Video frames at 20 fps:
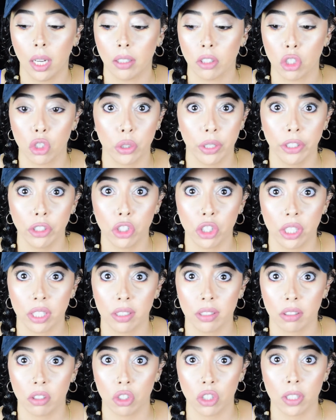String
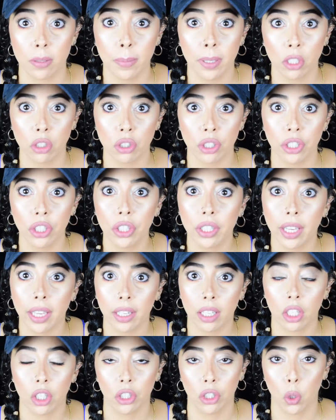cheese, just make sure you're
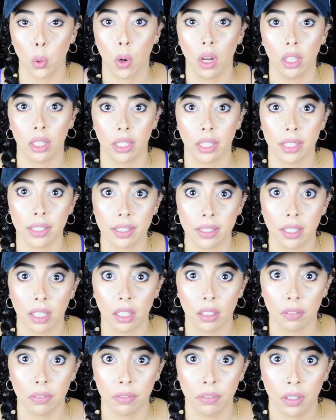getting good quality
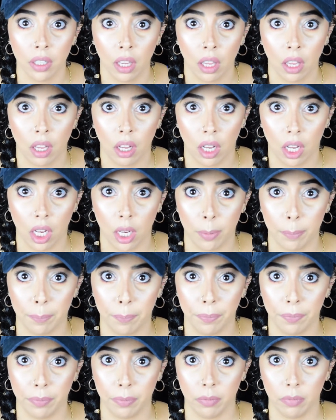stuff.
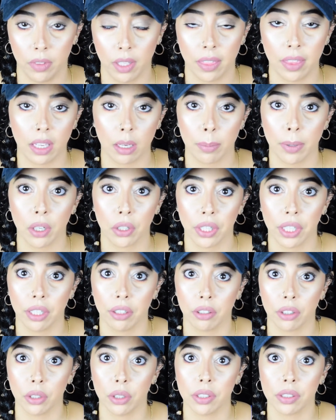The thing about
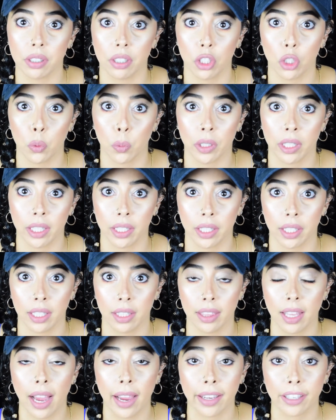keto is that you want to
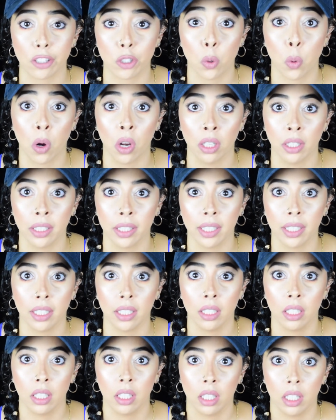get the highest
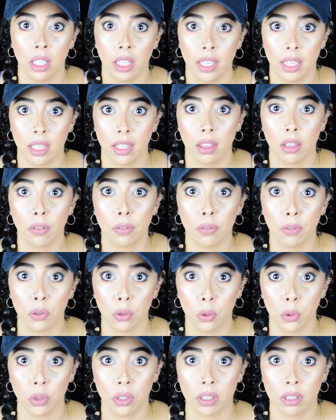quality in the
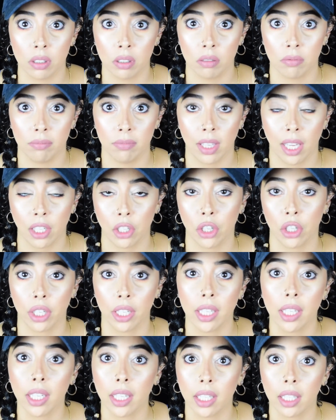foods that you're
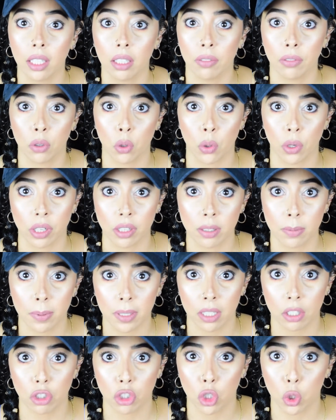eating, of course,
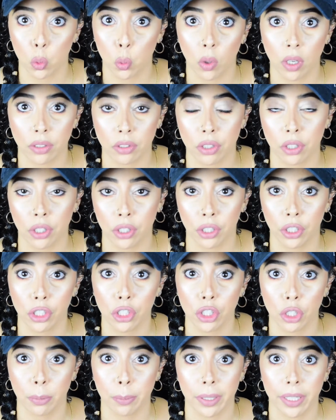because you want to
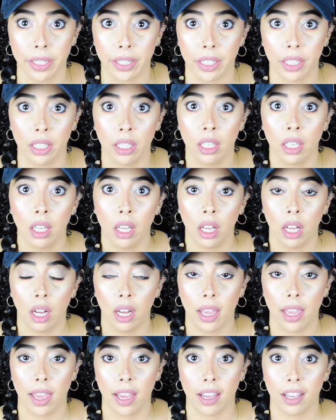nourish your body,
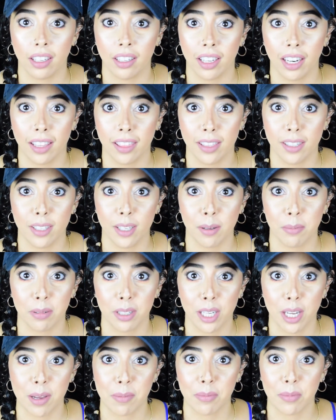and at the same
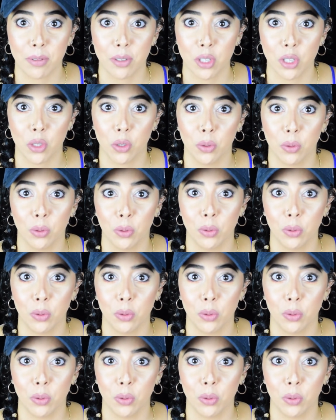time you